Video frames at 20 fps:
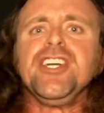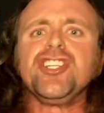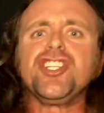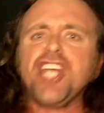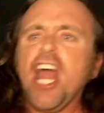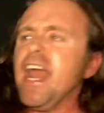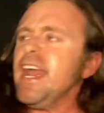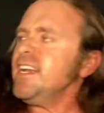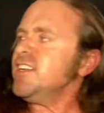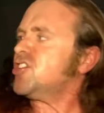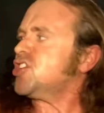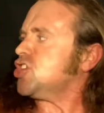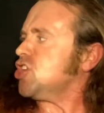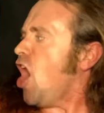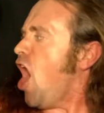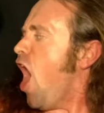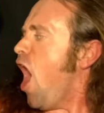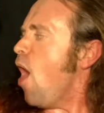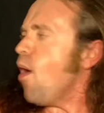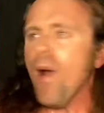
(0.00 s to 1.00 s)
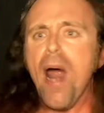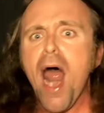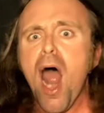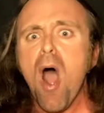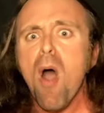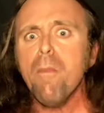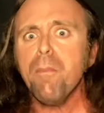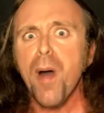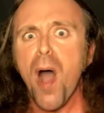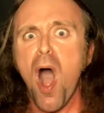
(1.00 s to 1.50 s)
chainsaw
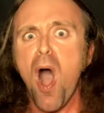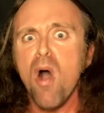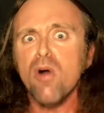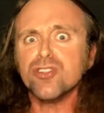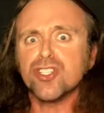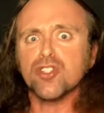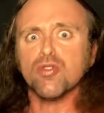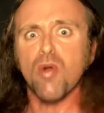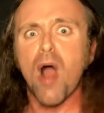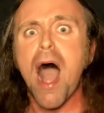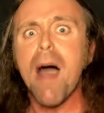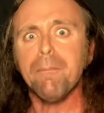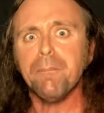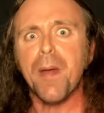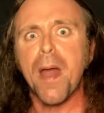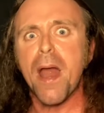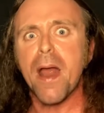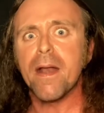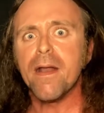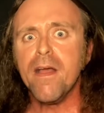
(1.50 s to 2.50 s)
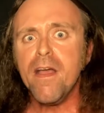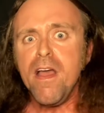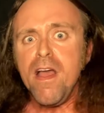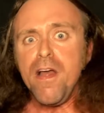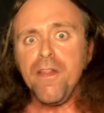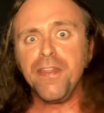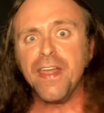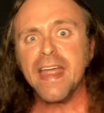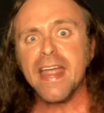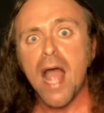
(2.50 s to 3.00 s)
elbow-dropping,
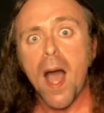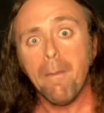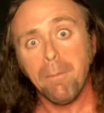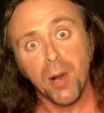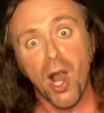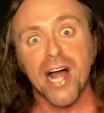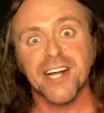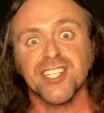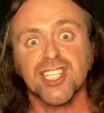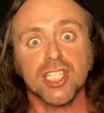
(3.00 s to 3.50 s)
the uh, blood